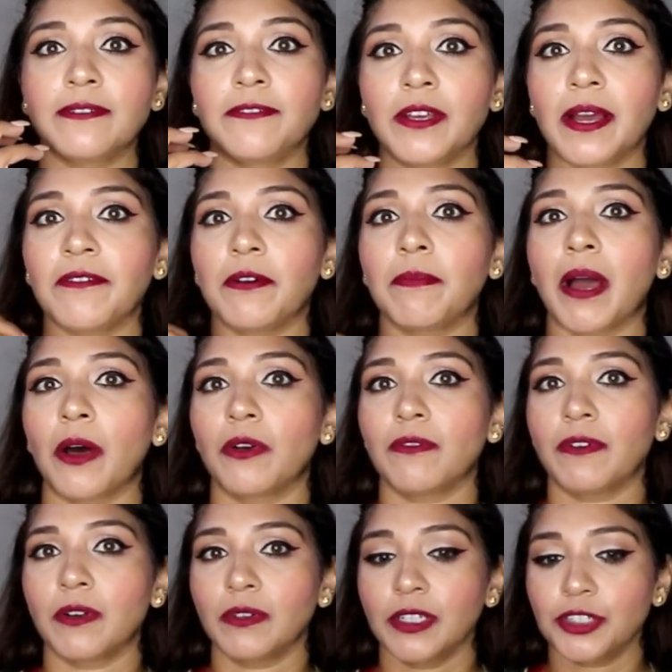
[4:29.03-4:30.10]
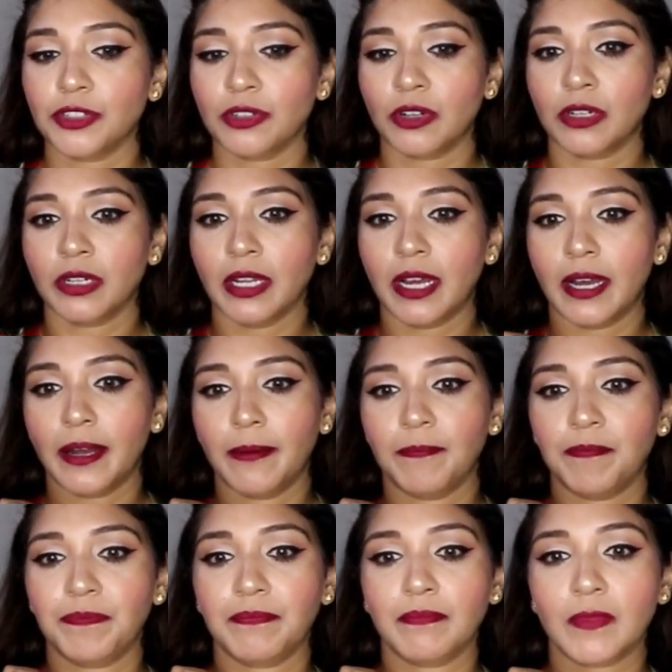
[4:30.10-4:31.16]
if you have a powder foundation
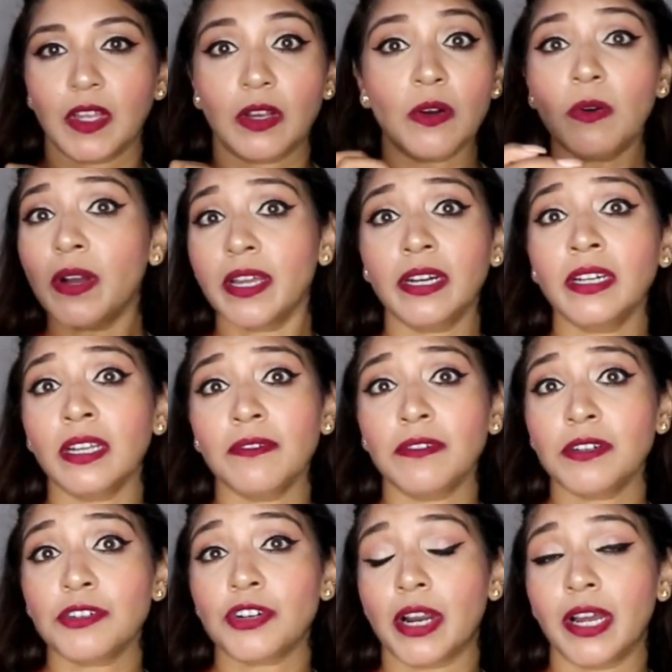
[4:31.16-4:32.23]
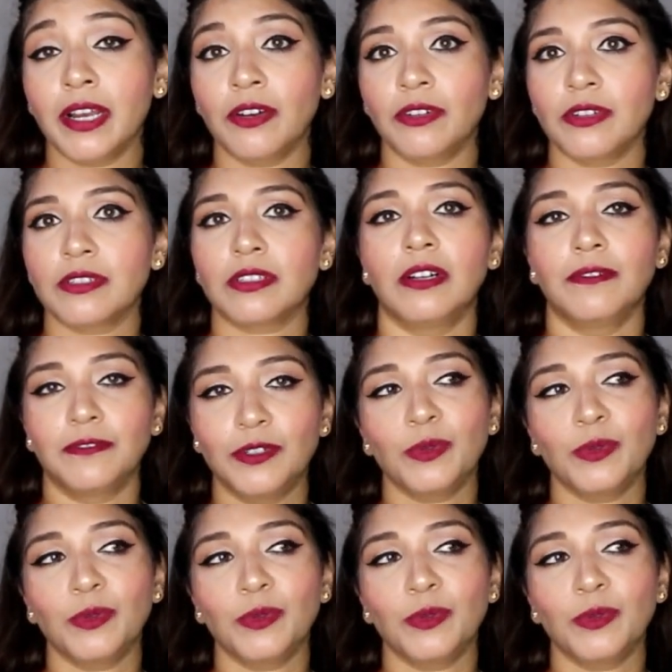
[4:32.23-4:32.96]
on, go ahead and give it a try on yourself.